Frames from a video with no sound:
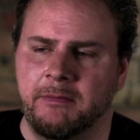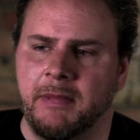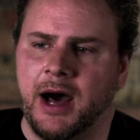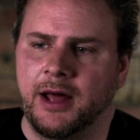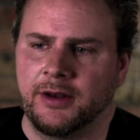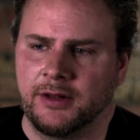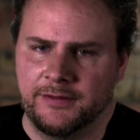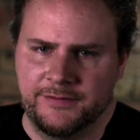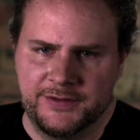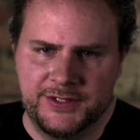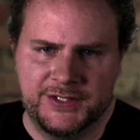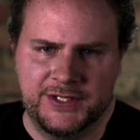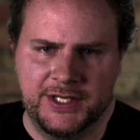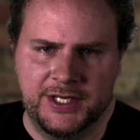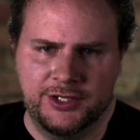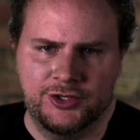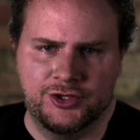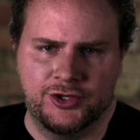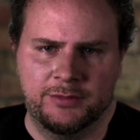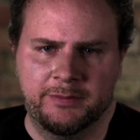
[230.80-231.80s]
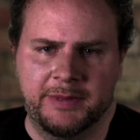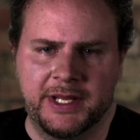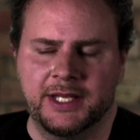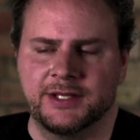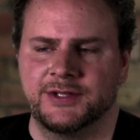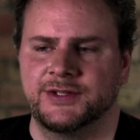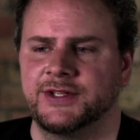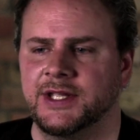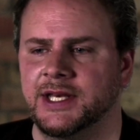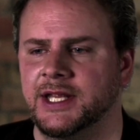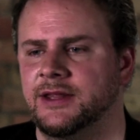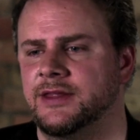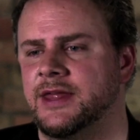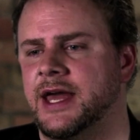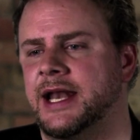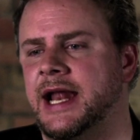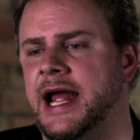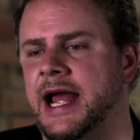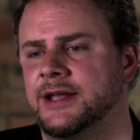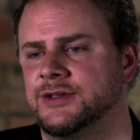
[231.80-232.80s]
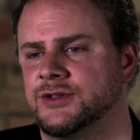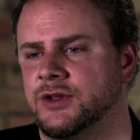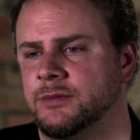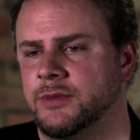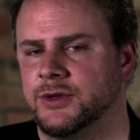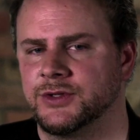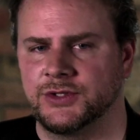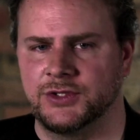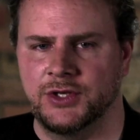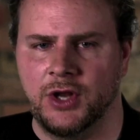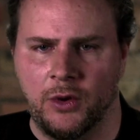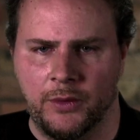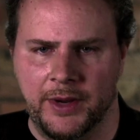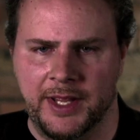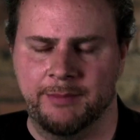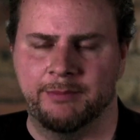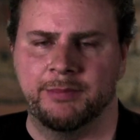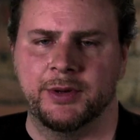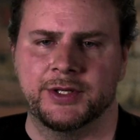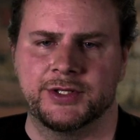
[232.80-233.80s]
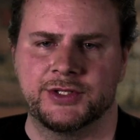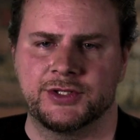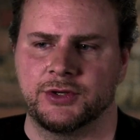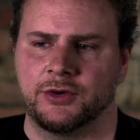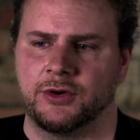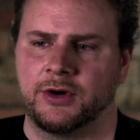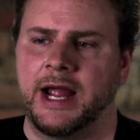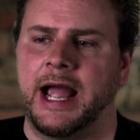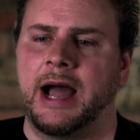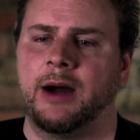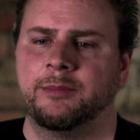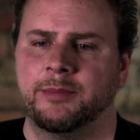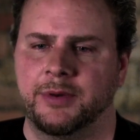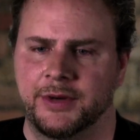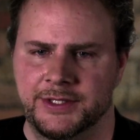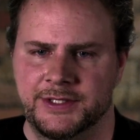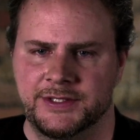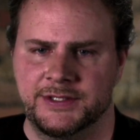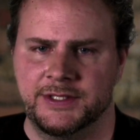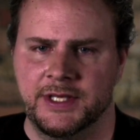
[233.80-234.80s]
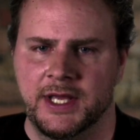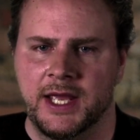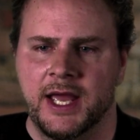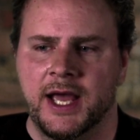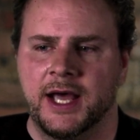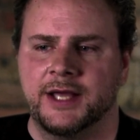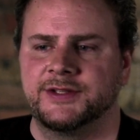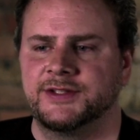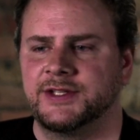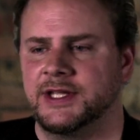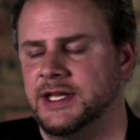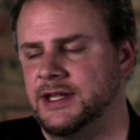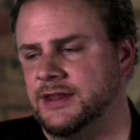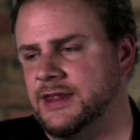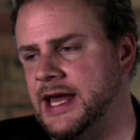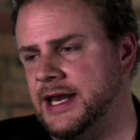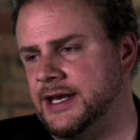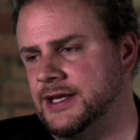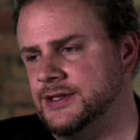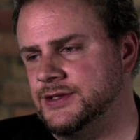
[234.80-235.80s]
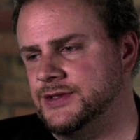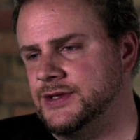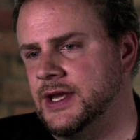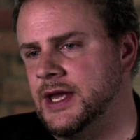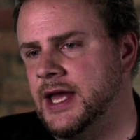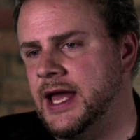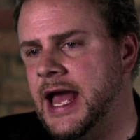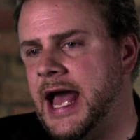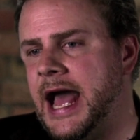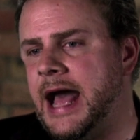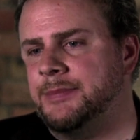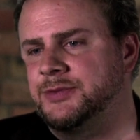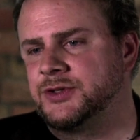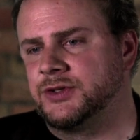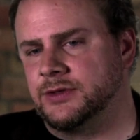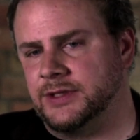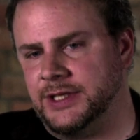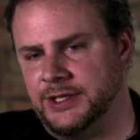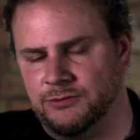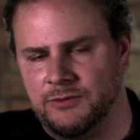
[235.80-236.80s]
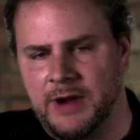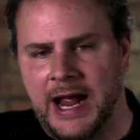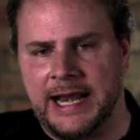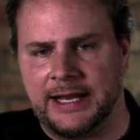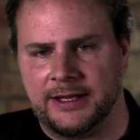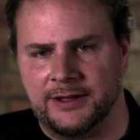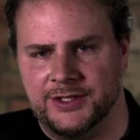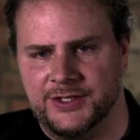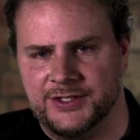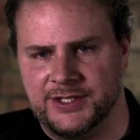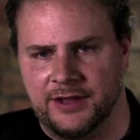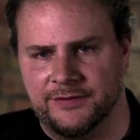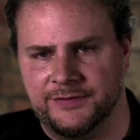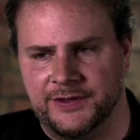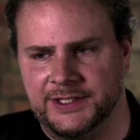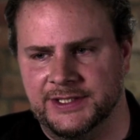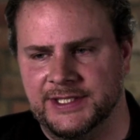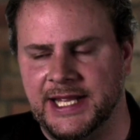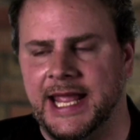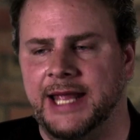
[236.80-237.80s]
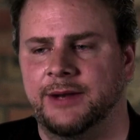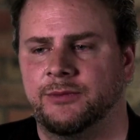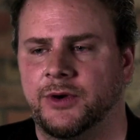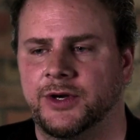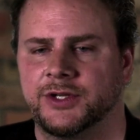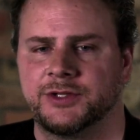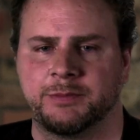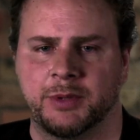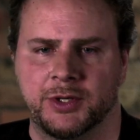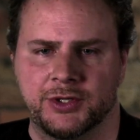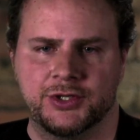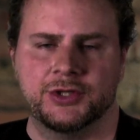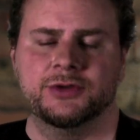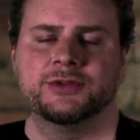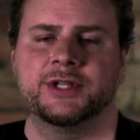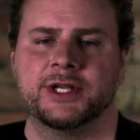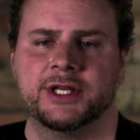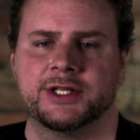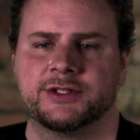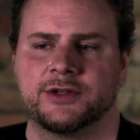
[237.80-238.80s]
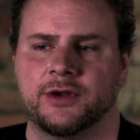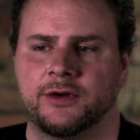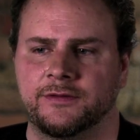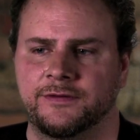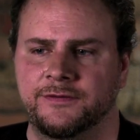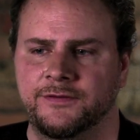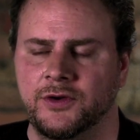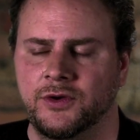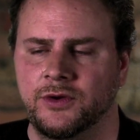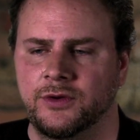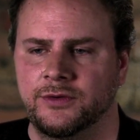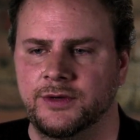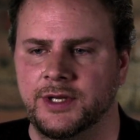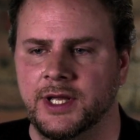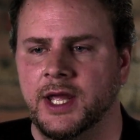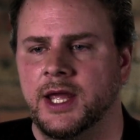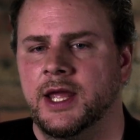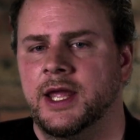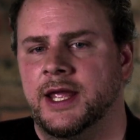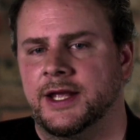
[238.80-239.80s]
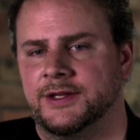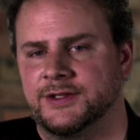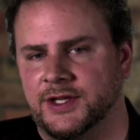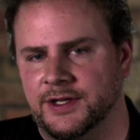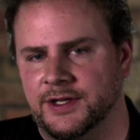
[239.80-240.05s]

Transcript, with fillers: model of a city should be. A city that has almost no inputs or outputs. A city that is absolutely radically self-contained, where it's producing its own food, it's